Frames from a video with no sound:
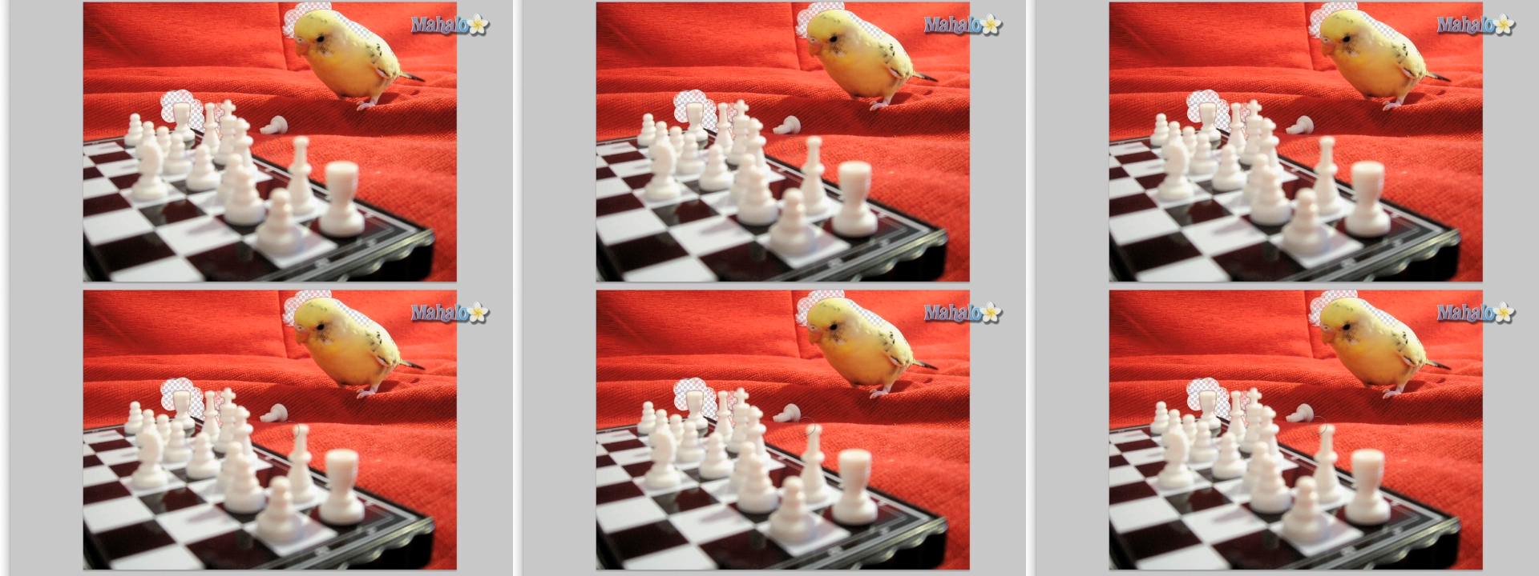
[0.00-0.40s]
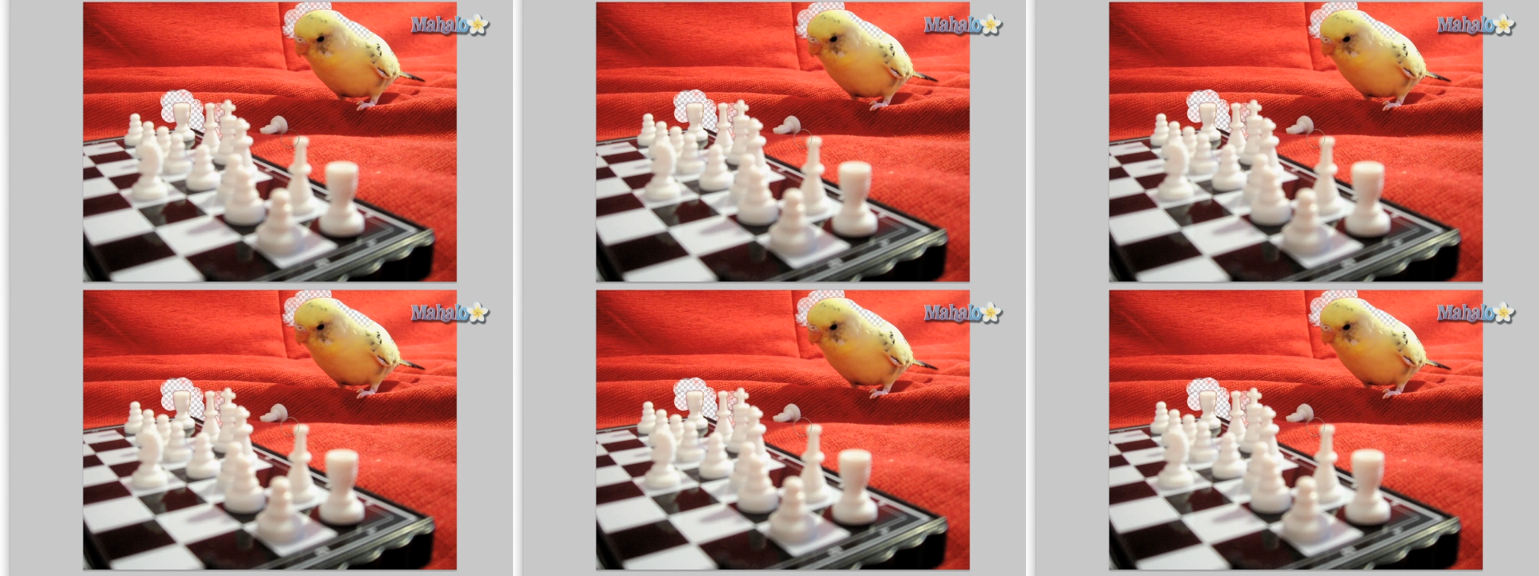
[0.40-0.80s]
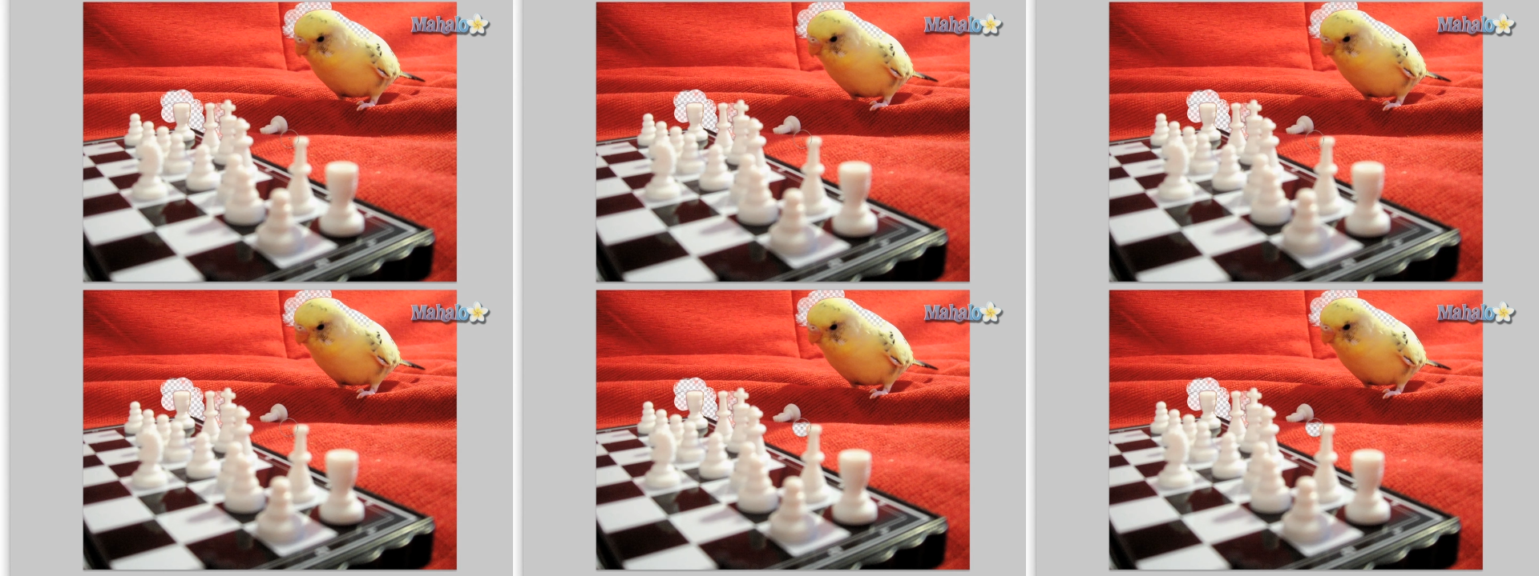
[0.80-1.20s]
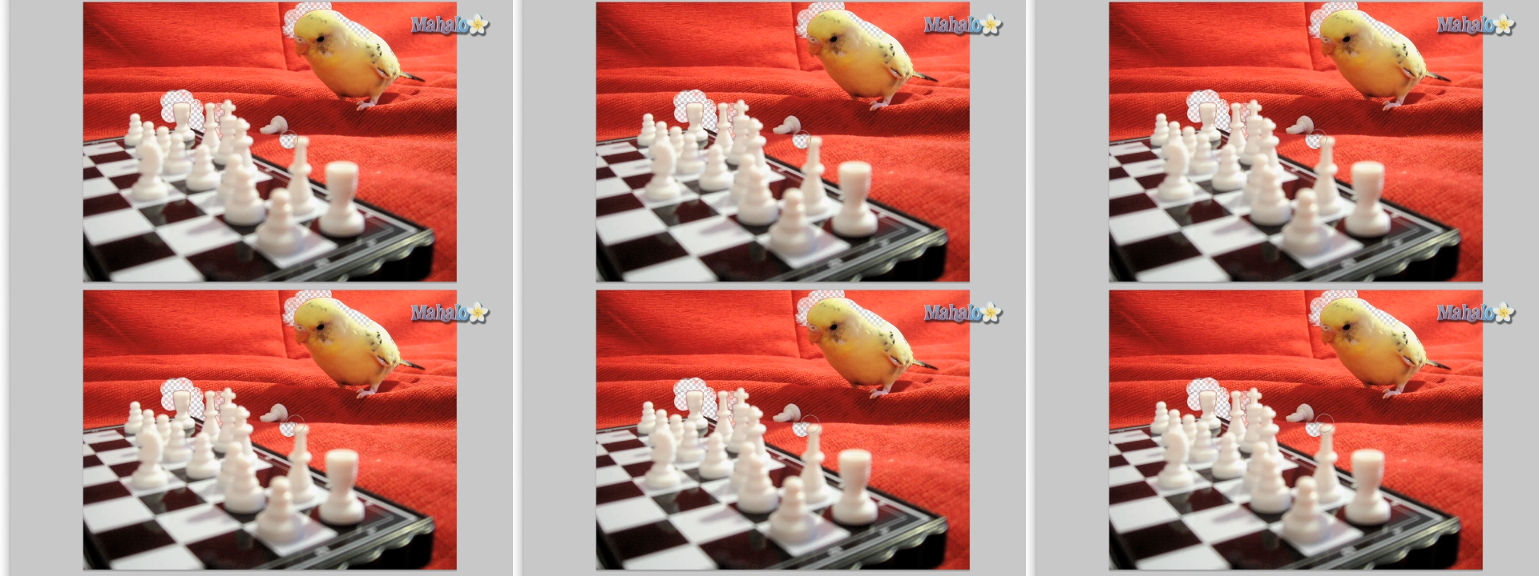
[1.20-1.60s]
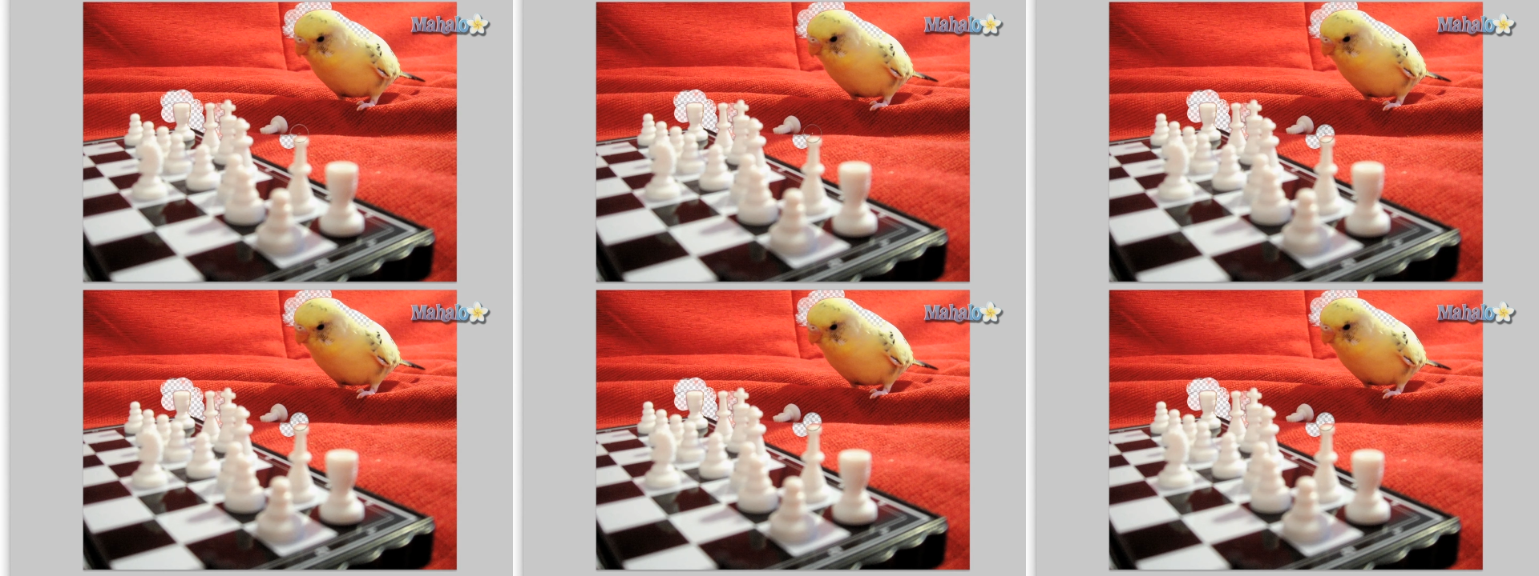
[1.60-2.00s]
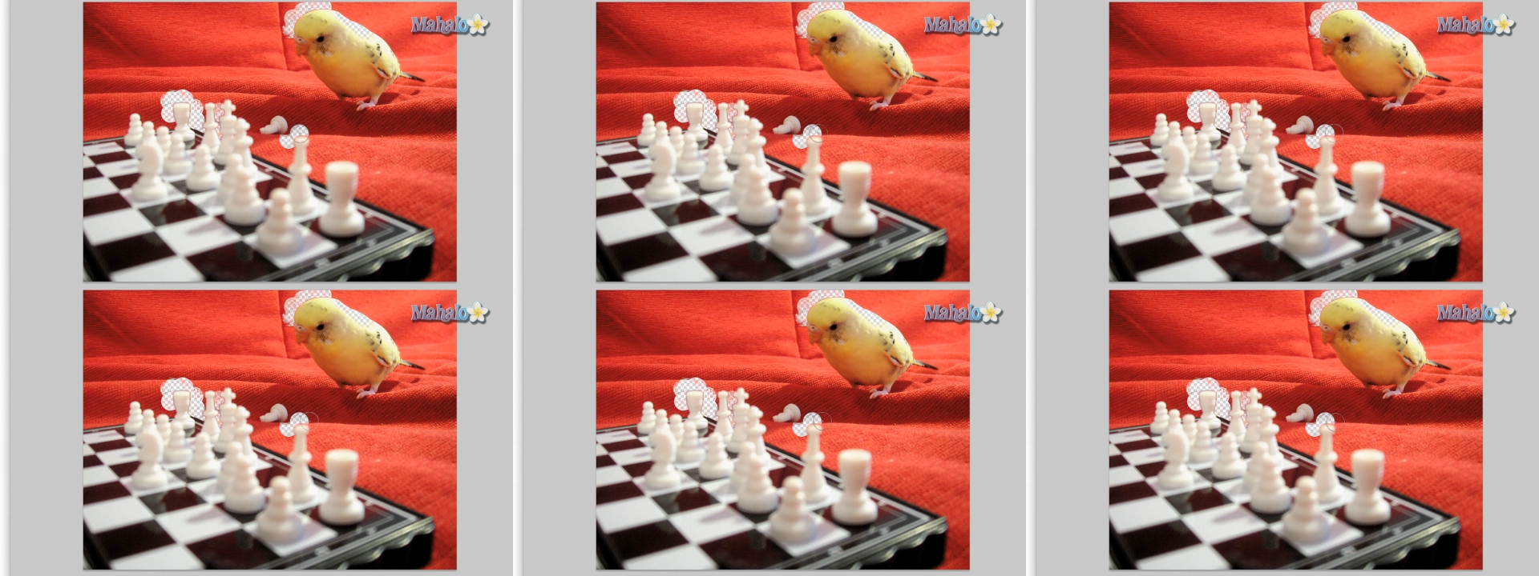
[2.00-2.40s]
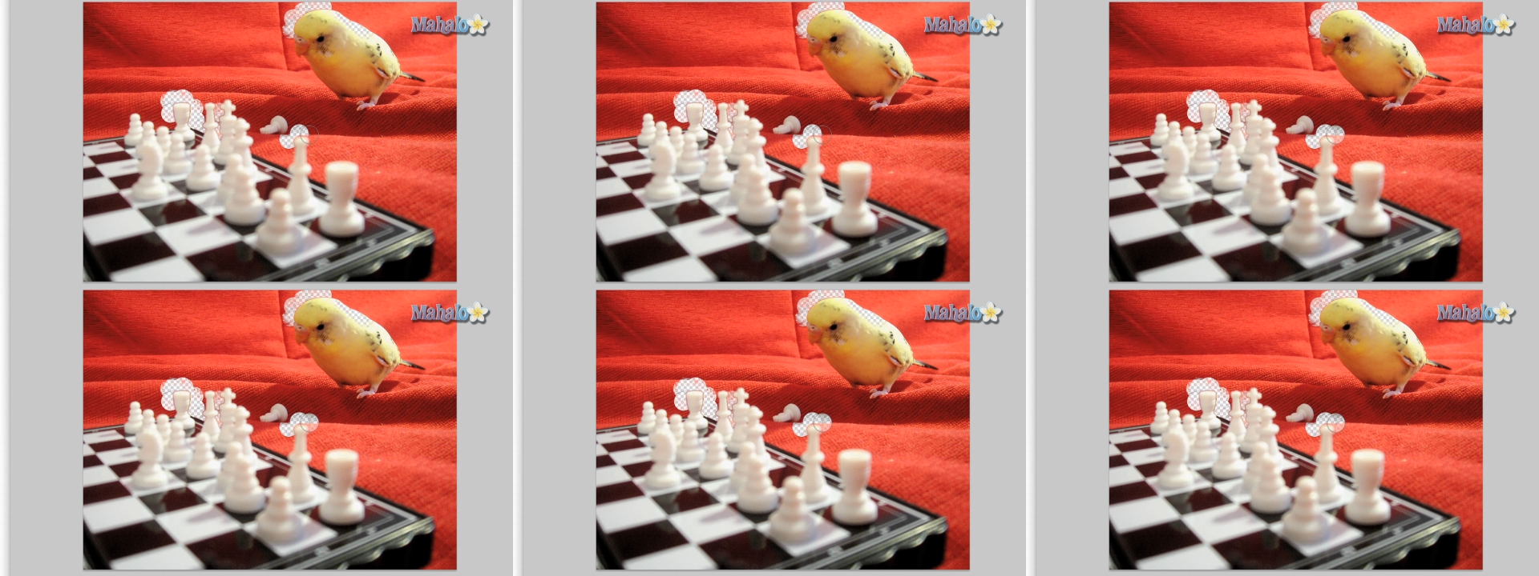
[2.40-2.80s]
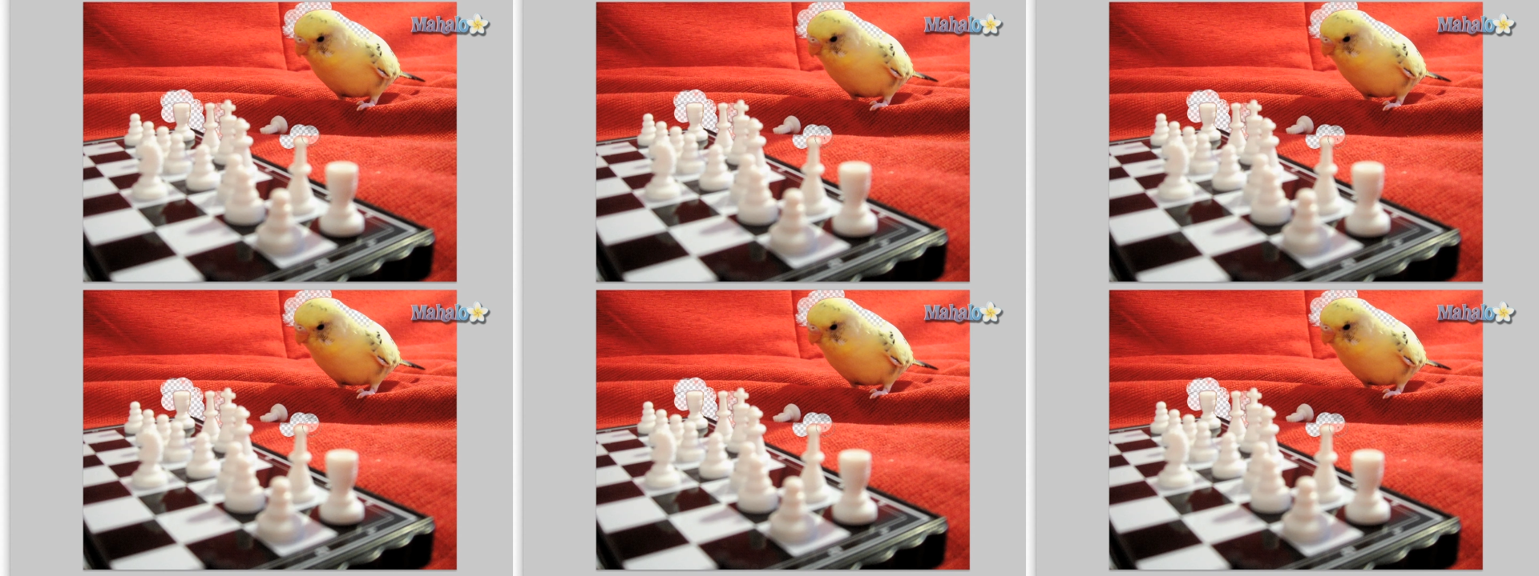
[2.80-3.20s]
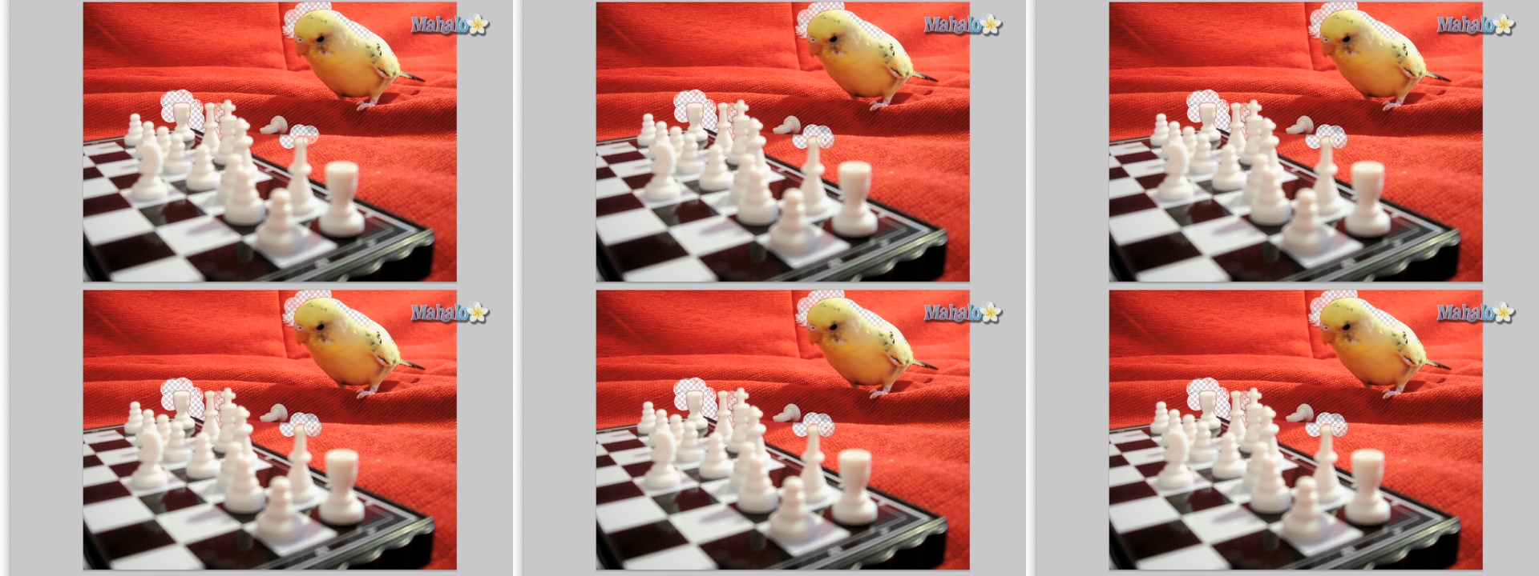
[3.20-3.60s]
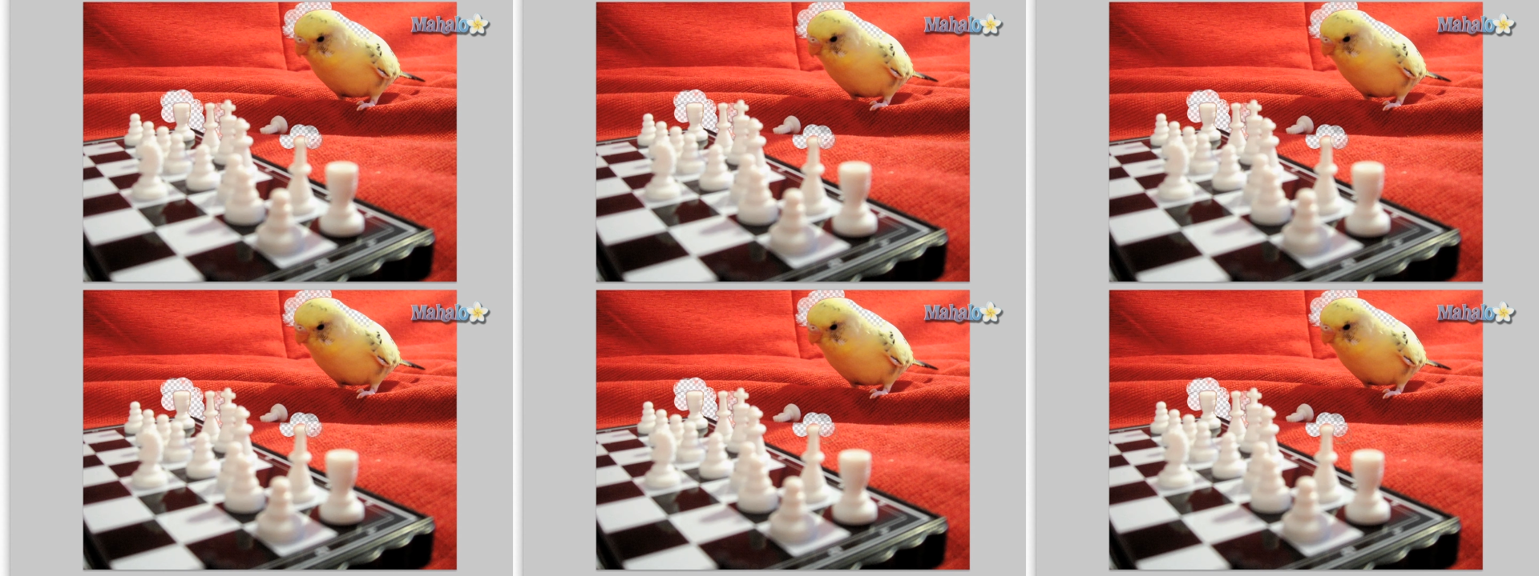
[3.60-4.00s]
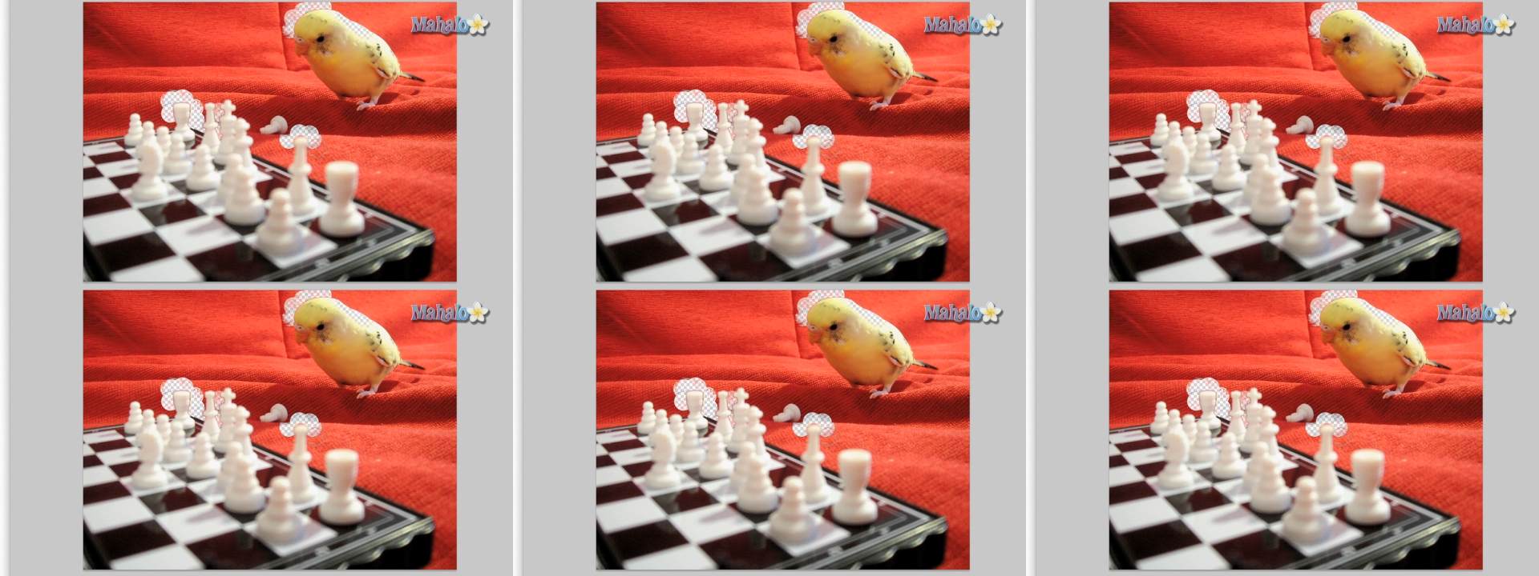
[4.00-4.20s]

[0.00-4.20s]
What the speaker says: (no speaker visible)